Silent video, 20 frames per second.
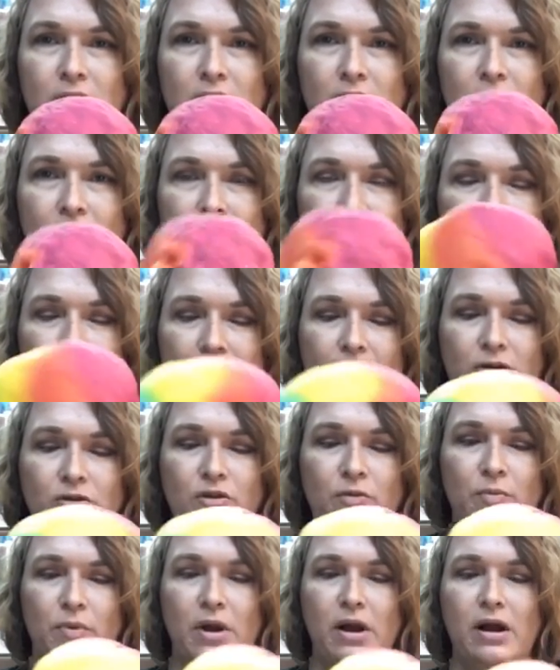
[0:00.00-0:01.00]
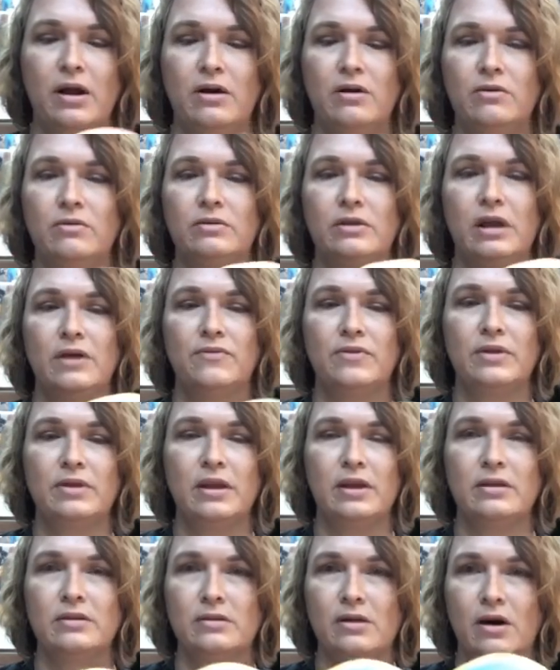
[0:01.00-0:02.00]
Kale sprout,
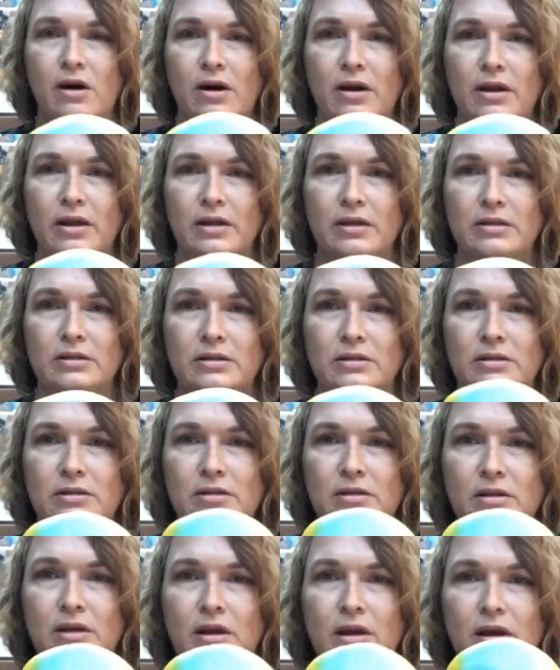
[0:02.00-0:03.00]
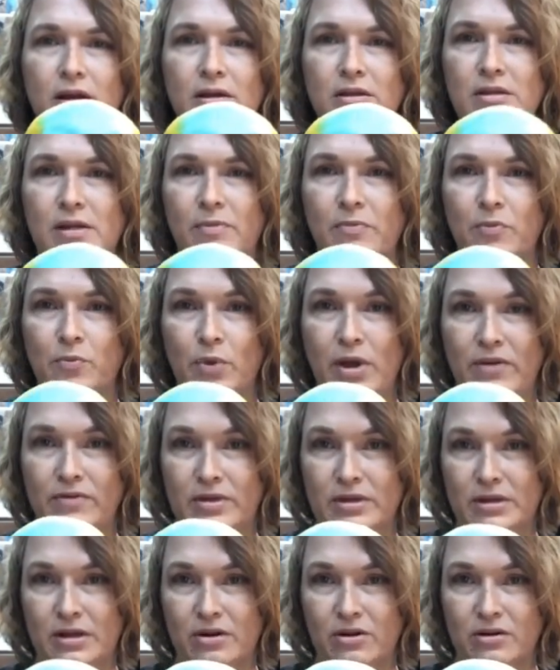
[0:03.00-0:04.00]
everything's on it. Except we haven't
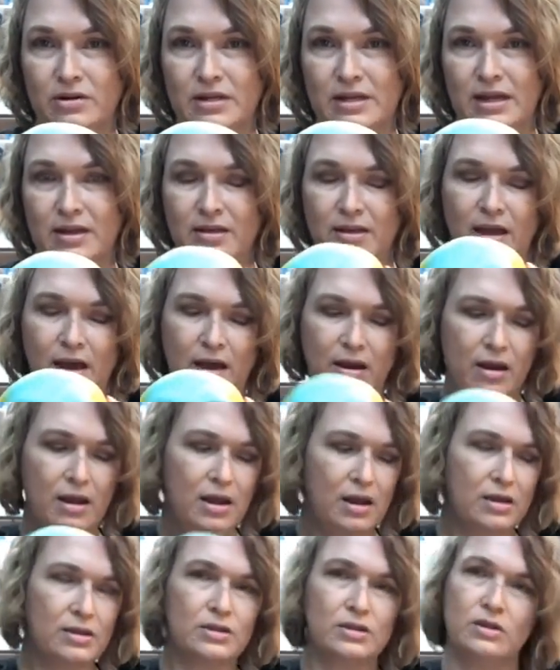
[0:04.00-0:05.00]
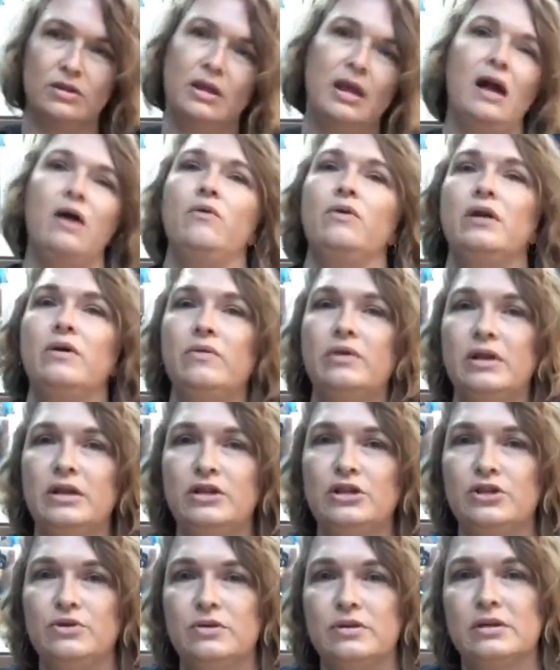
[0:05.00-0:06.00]
done our teeth yet. So now what I wanna
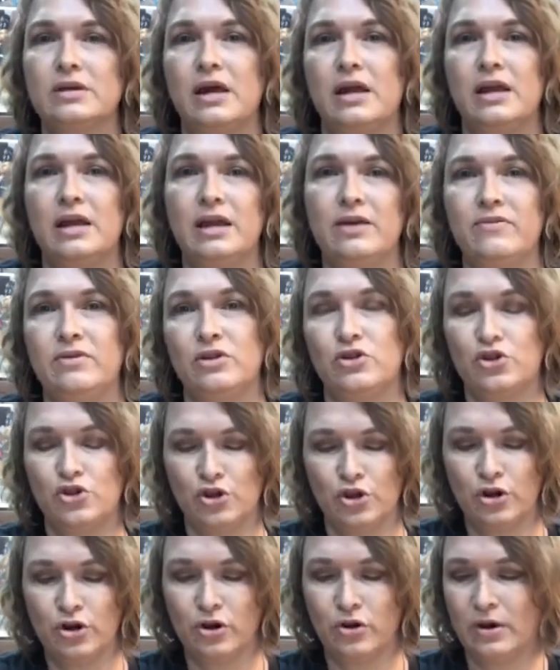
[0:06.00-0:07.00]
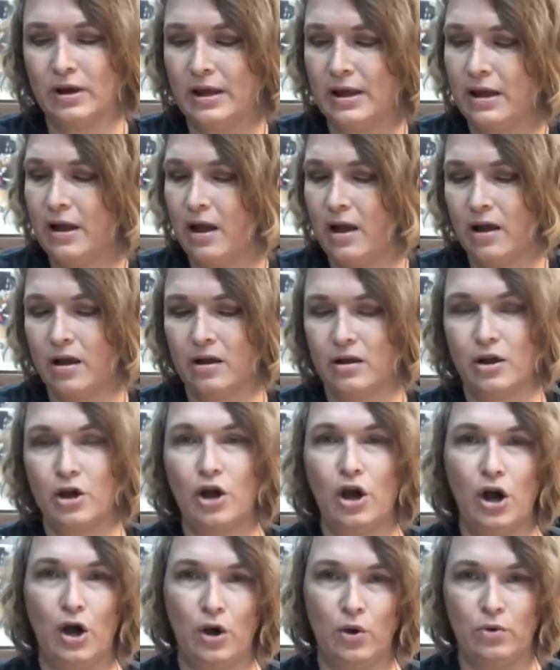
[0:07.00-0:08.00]
do is kind of give it a sugary
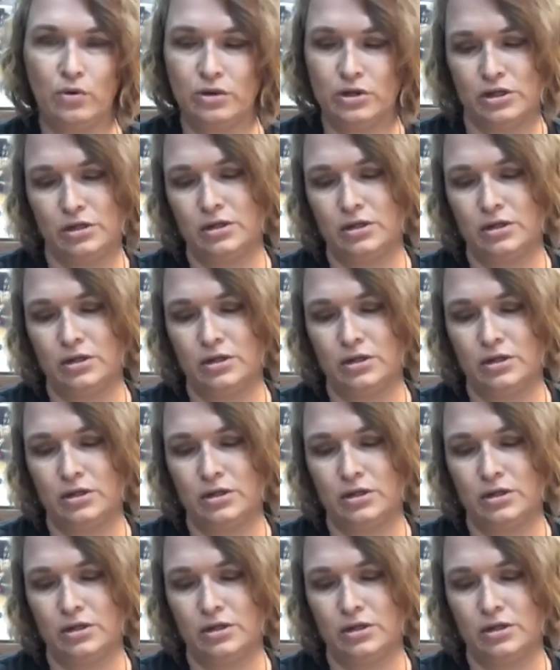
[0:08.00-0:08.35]
coat.